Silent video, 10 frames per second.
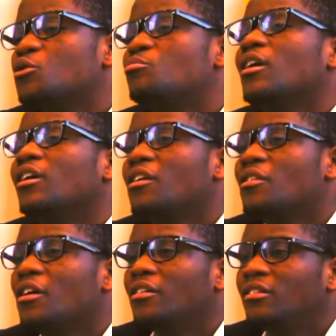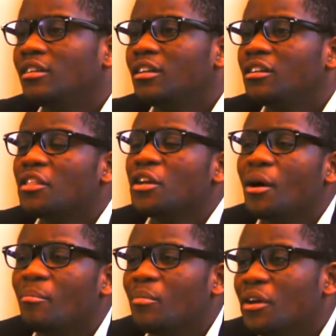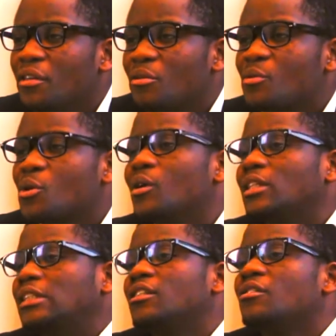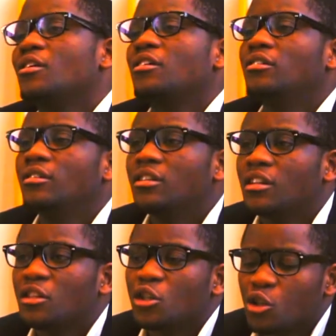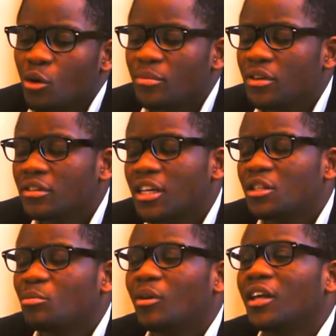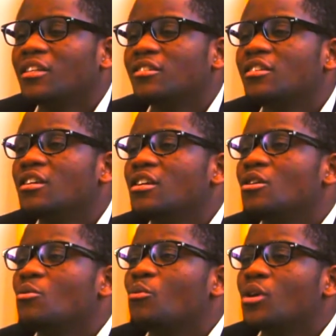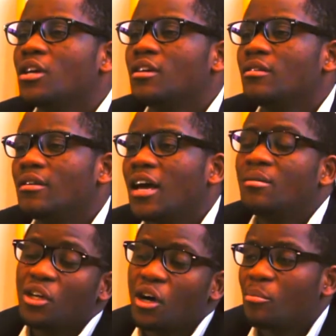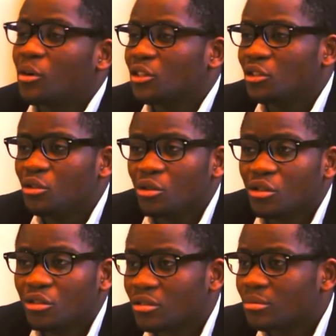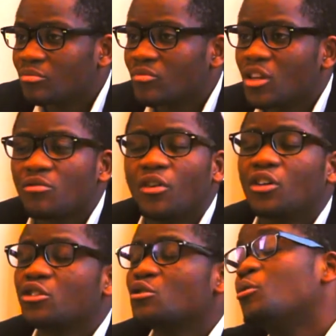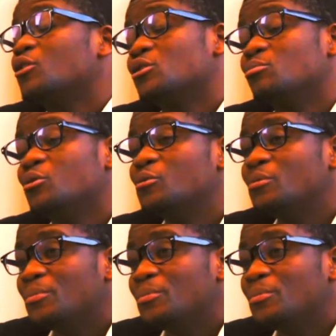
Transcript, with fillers: just being another another number, another request for the, for the job that takes place. We aim to help our students as fast as possible.